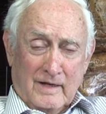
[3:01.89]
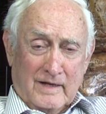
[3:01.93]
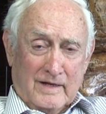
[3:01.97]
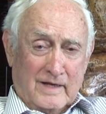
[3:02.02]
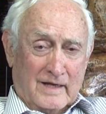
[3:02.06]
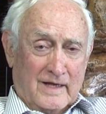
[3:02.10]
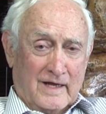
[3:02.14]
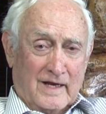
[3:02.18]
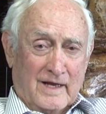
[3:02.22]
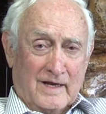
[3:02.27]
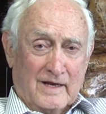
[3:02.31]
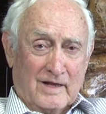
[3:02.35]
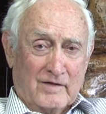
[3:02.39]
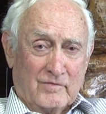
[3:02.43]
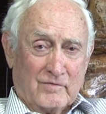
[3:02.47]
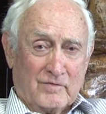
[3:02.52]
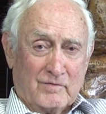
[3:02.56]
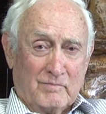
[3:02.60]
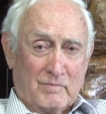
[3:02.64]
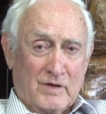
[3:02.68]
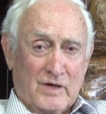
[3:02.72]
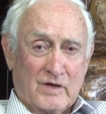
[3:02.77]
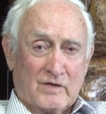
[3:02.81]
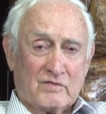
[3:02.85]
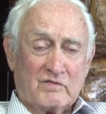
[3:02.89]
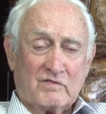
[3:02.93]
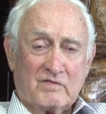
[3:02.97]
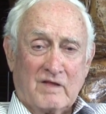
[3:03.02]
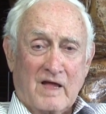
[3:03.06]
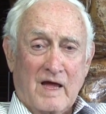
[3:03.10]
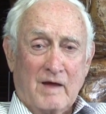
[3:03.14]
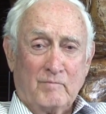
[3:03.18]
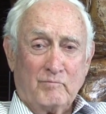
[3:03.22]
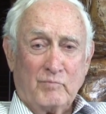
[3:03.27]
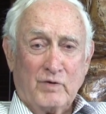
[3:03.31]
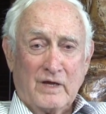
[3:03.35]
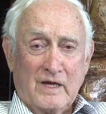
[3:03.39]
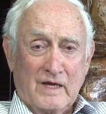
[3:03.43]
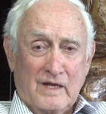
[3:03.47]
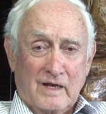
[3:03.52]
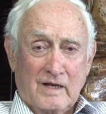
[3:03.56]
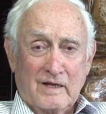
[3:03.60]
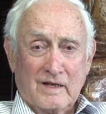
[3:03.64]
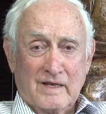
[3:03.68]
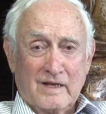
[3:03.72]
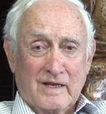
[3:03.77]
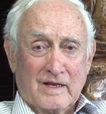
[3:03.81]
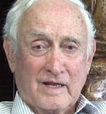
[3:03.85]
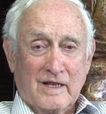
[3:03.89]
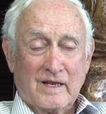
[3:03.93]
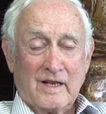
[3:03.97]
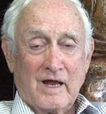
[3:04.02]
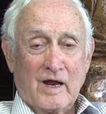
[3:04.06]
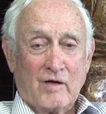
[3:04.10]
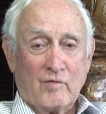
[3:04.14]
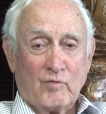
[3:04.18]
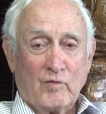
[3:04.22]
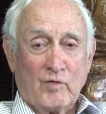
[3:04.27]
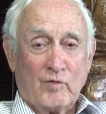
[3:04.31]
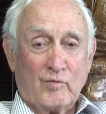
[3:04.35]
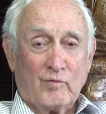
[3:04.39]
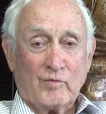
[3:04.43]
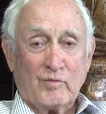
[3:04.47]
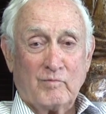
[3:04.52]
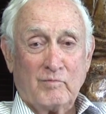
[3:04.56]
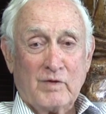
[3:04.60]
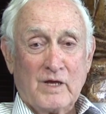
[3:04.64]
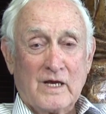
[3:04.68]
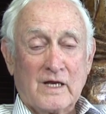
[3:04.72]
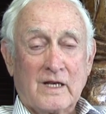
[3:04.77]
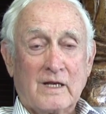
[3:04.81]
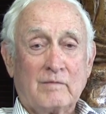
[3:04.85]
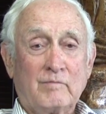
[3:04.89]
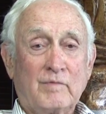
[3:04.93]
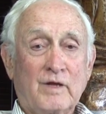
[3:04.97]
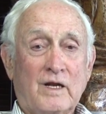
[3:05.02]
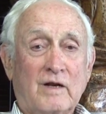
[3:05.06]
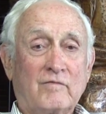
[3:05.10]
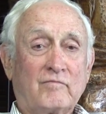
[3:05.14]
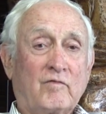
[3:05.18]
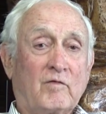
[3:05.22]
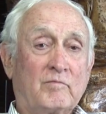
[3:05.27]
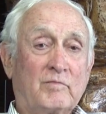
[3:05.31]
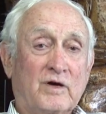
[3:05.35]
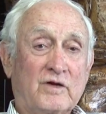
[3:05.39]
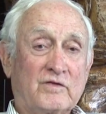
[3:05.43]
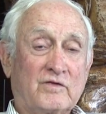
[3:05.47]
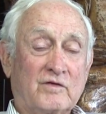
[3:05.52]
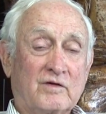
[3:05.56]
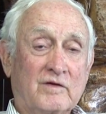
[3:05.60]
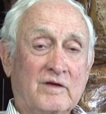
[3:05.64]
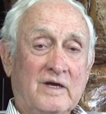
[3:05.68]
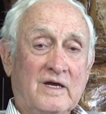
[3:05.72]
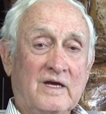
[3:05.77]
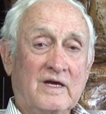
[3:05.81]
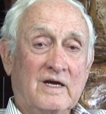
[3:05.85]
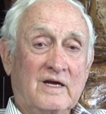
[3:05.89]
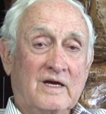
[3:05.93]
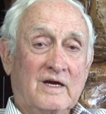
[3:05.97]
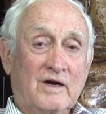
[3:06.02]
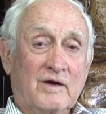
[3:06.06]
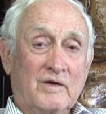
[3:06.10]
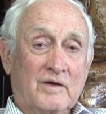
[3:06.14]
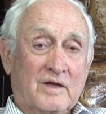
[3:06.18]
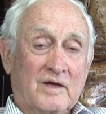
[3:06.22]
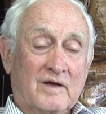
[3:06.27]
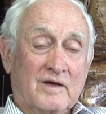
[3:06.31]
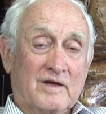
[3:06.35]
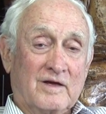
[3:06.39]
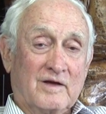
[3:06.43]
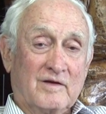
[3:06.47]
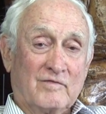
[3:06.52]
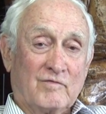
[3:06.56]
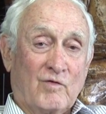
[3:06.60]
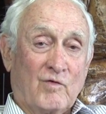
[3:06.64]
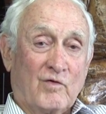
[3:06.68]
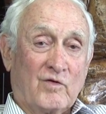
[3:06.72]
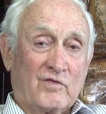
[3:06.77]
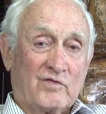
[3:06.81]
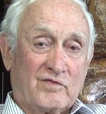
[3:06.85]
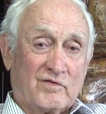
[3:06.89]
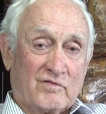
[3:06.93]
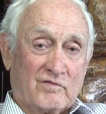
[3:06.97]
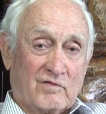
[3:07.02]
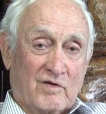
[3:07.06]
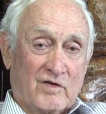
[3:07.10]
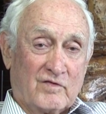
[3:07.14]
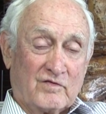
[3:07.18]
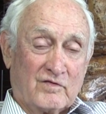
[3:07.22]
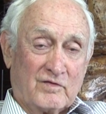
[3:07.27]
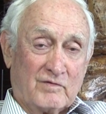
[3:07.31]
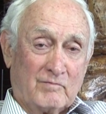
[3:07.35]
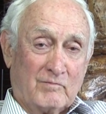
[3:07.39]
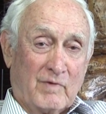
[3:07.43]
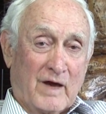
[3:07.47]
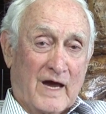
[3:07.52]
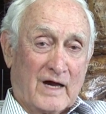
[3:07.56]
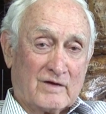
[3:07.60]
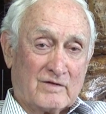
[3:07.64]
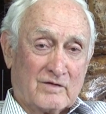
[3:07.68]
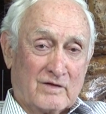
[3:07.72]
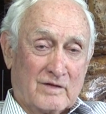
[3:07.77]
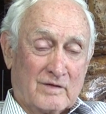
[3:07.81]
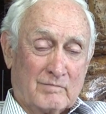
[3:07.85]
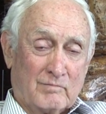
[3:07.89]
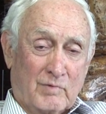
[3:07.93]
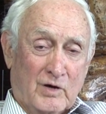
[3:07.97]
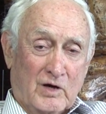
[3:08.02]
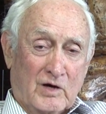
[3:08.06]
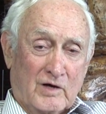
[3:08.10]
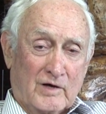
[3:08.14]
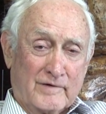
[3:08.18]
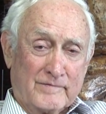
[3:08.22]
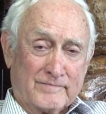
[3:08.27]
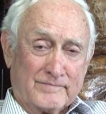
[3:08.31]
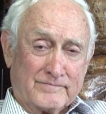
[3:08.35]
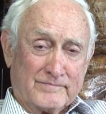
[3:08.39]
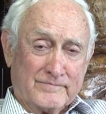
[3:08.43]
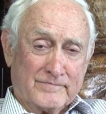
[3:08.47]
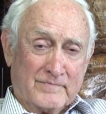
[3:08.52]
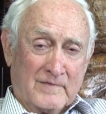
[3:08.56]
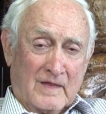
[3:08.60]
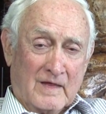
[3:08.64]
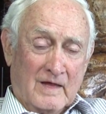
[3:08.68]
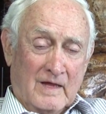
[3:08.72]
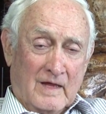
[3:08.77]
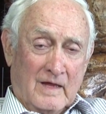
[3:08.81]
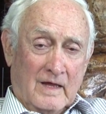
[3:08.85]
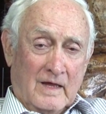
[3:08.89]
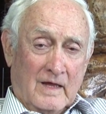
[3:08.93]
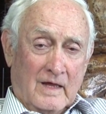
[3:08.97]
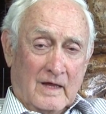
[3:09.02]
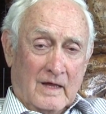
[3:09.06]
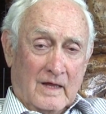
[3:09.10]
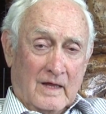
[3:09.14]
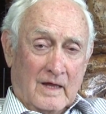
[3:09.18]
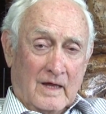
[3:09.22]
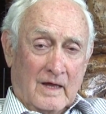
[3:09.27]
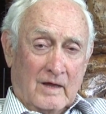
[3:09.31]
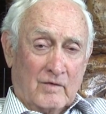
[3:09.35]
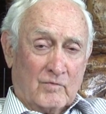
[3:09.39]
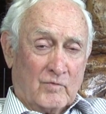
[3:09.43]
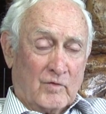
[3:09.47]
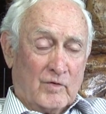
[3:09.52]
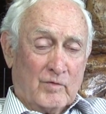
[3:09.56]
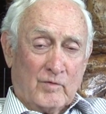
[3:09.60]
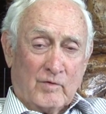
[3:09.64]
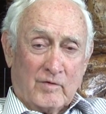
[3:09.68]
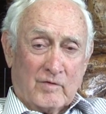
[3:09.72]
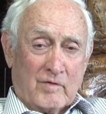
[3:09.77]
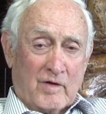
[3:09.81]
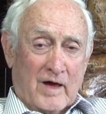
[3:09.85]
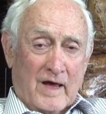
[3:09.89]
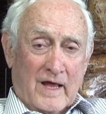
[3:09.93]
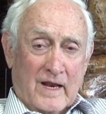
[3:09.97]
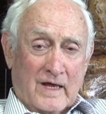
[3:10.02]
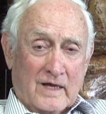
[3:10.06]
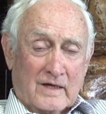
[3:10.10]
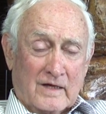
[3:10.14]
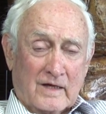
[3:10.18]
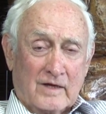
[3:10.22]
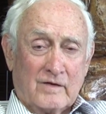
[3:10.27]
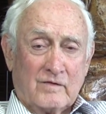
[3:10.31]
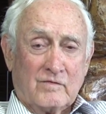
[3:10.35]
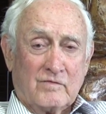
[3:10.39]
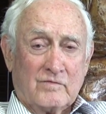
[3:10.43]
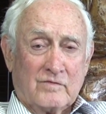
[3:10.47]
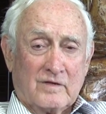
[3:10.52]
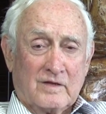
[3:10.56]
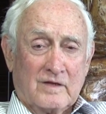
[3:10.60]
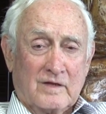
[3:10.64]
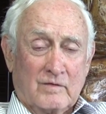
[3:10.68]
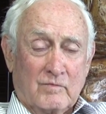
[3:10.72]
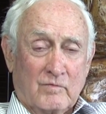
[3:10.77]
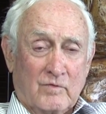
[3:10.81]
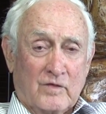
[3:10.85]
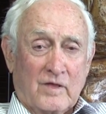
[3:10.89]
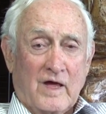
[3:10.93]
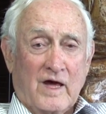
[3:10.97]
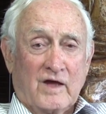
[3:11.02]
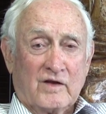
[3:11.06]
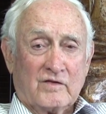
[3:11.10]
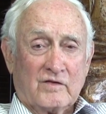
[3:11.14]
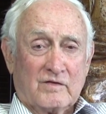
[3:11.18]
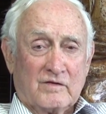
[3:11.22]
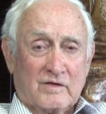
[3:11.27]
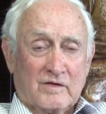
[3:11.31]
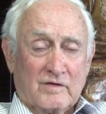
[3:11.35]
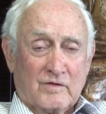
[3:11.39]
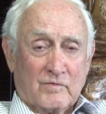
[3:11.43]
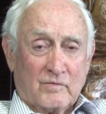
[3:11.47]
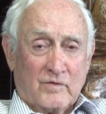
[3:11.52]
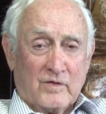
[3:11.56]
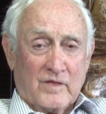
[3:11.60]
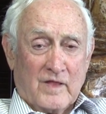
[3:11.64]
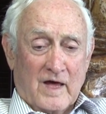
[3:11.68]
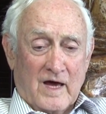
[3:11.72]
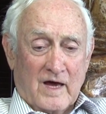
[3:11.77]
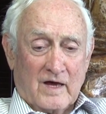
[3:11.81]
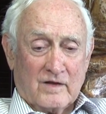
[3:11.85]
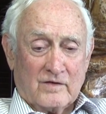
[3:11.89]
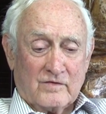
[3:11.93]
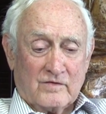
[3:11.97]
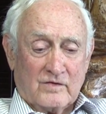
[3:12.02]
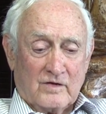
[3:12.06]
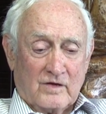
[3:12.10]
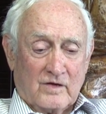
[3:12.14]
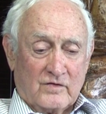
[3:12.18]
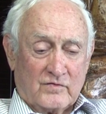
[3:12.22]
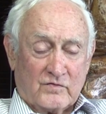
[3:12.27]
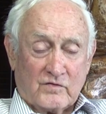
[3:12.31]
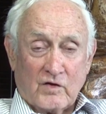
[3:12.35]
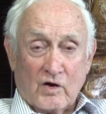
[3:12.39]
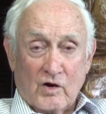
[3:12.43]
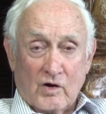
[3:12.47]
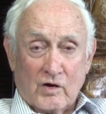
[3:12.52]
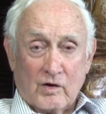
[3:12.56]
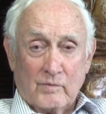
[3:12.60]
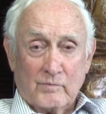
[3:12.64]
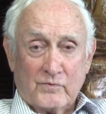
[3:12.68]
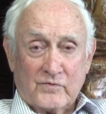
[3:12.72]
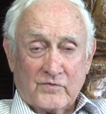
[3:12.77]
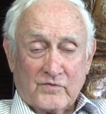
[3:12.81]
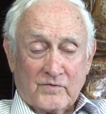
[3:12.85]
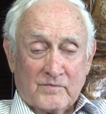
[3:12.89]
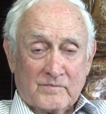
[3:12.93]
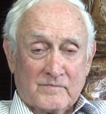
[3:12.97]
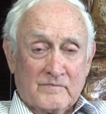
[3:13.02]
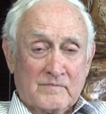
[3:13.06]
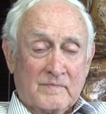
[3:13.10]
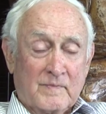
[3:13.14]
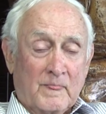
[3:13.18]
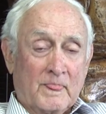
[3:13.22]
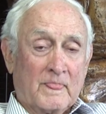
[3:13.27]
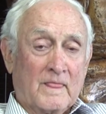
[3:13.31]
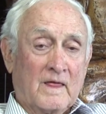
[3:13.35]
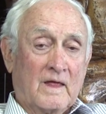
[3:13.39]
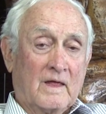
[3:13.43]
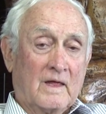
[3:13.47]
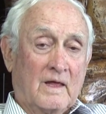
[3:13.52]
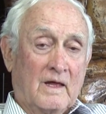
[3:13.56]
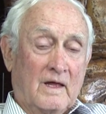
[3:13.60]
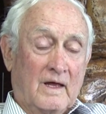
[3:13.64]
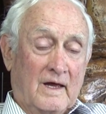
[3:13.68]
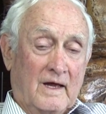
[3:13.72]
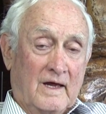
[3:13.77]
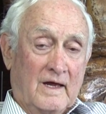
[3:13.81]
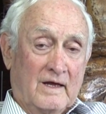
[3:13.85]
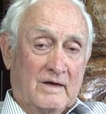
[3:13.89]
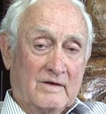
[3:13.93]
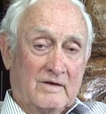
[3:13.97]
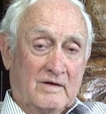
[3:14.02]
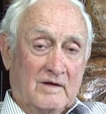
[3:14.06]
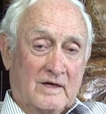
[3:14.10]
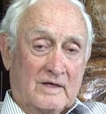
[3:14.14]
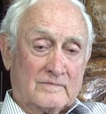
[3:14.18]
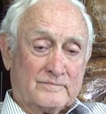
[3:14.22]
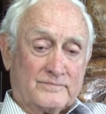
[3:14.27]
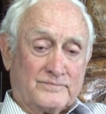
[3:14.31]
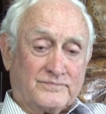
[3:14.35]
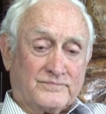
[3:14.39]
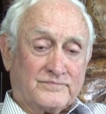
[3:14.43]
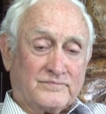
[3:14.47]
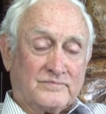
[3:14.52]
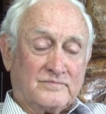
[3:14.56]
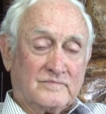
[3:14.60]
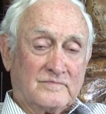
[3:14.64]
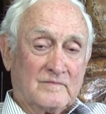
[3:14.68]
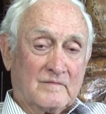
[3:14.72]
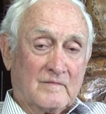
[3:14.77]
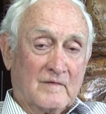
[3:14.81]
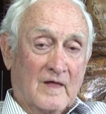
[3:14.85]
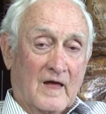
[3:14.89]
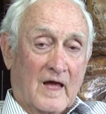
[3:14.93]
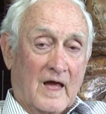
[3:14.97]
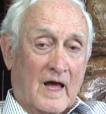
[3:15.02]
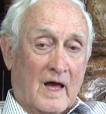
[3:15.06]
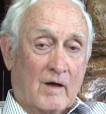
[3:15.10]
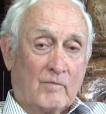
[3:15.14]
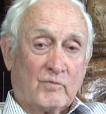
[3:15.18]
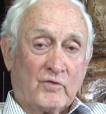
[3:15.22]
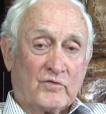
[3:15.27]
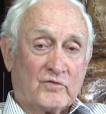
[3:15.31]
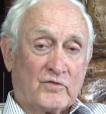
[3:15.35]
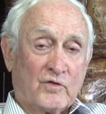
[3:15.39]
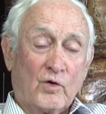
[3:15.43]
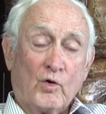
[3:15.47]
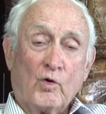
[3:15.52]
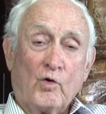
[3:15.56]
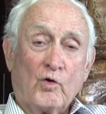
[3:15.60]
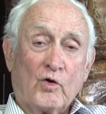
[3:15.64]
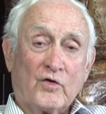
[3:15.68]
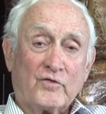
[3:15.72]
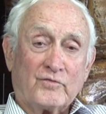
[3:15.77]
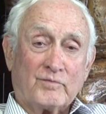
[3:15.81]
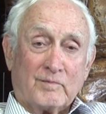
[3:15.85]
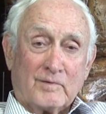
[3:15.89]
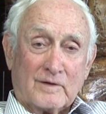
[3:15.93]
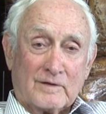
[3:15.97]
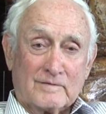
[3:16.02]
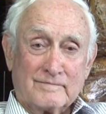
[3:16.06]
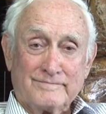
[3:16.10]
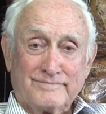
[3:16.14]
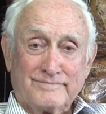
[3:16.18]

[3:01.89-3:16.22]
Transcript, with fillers: and, and there would be a stampede, and there we would be in the middle of a bunch of, of horses rushing back to the barn. And we were riding in, without, uh, without uh, stirrups, and uh, I was no horseman.